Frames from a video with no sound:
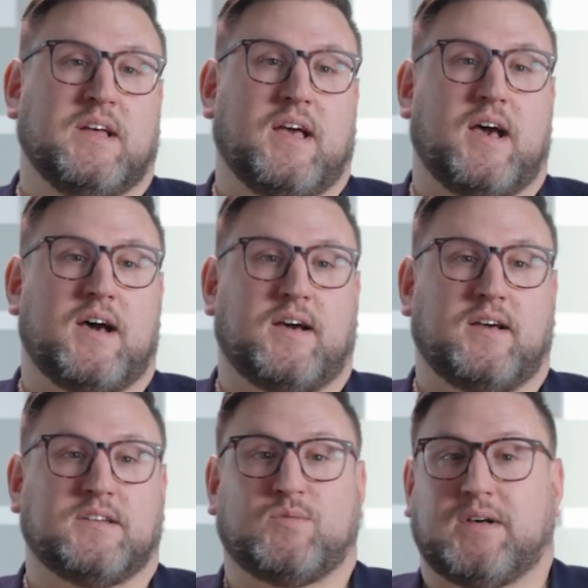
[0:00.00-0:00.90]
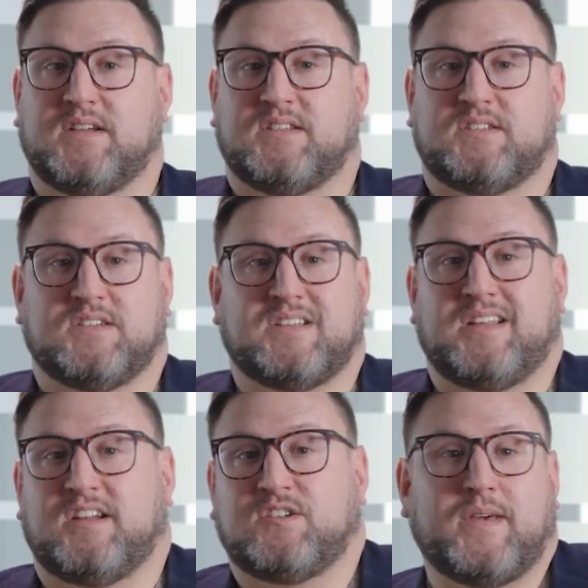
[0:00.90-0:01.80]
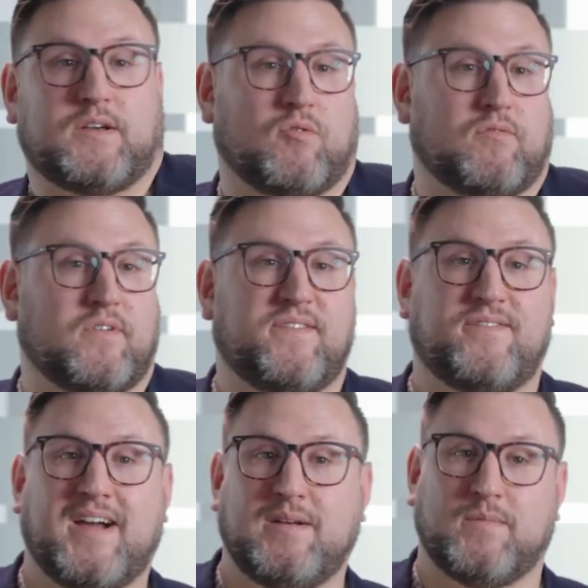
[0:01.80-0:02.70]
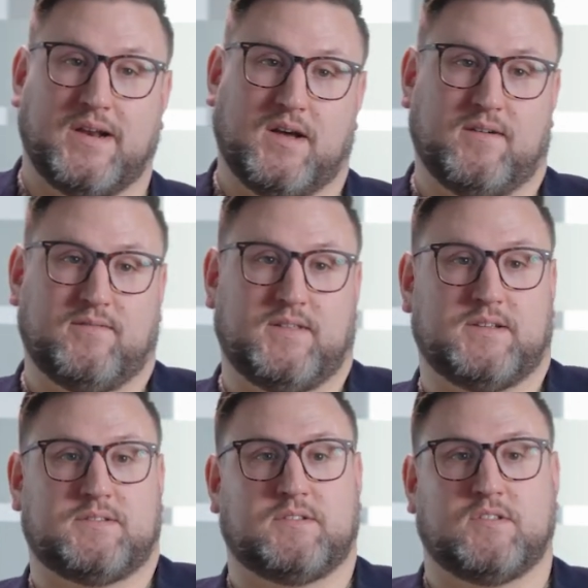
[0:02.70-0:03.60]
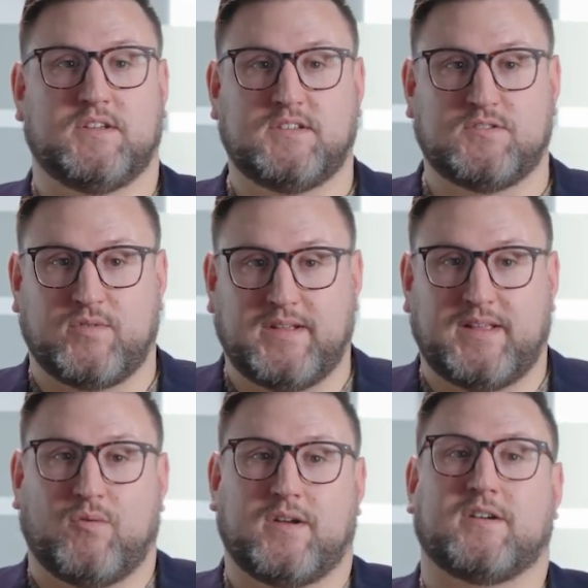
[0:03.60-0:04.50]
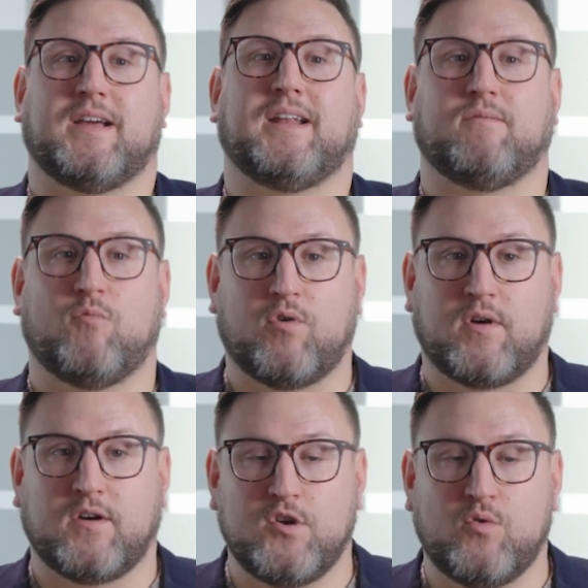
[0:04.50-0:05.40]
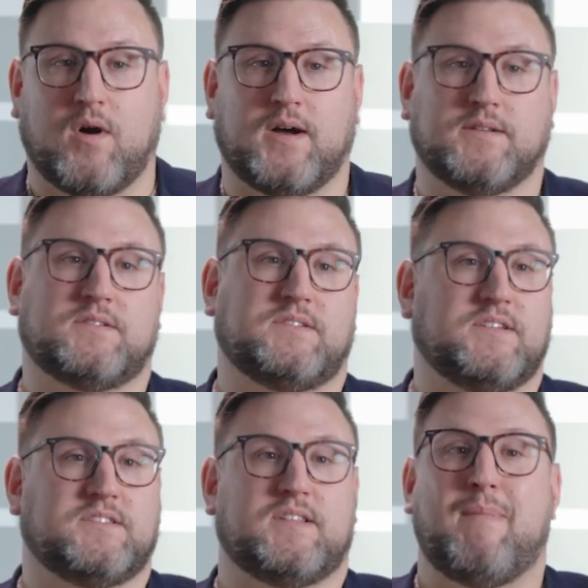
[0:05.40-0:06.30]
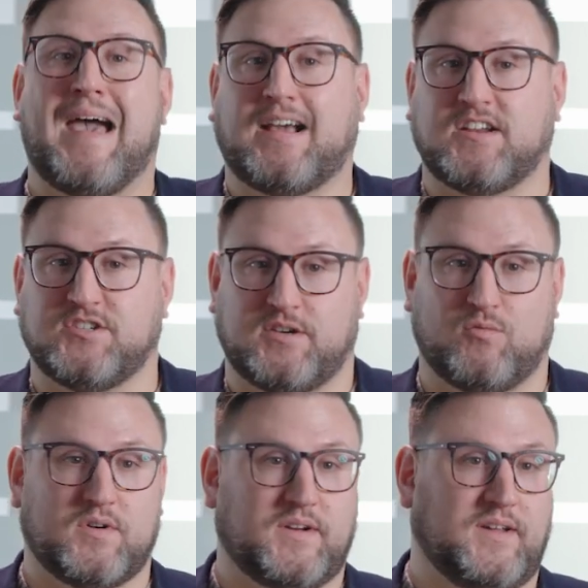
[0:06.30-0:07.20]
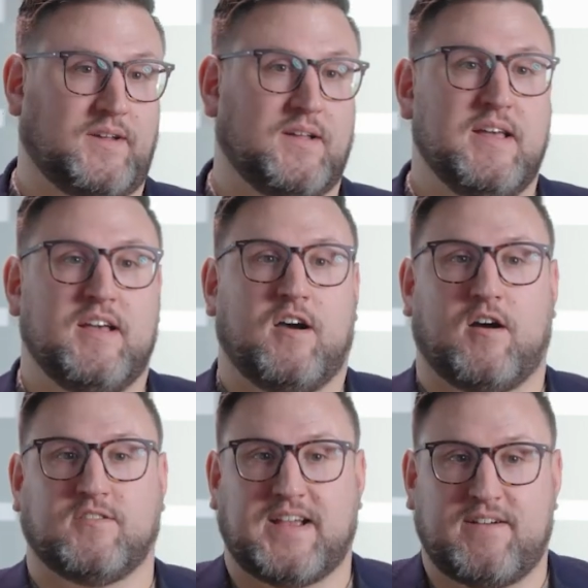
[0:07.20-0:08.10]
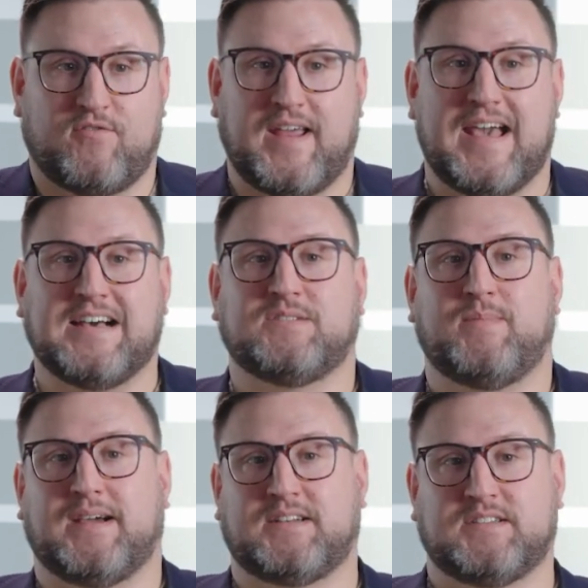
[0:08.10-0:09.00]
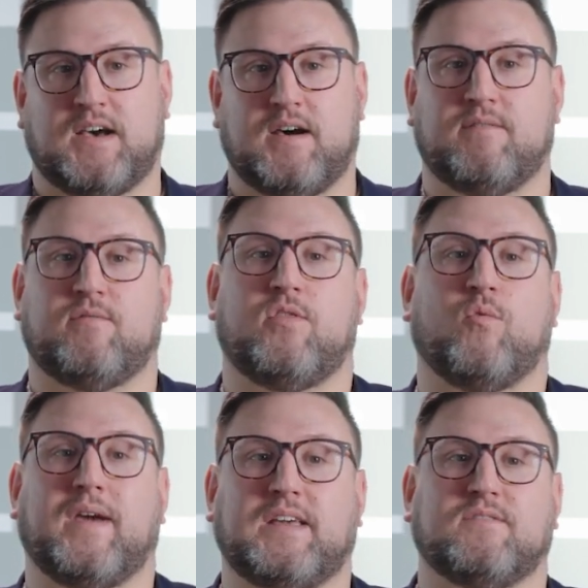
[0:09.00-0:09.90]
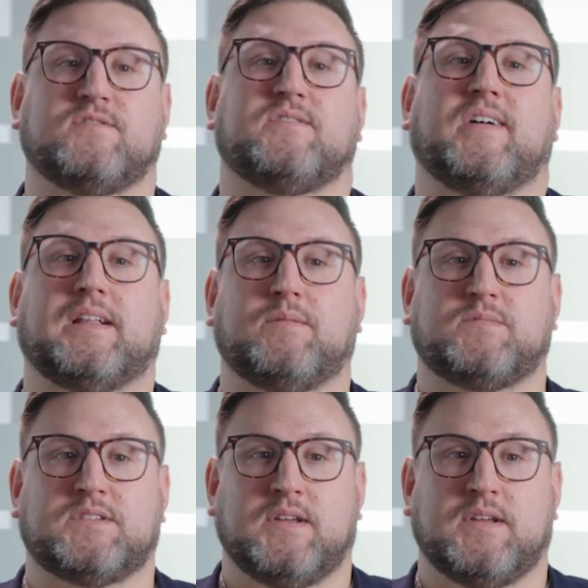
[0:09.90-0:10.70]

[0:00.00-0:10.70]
as well as does it need a tweak or refinement of this? This is really where you're getting more nuanced. Is the packaging working? Or is every aspect of the way you've developed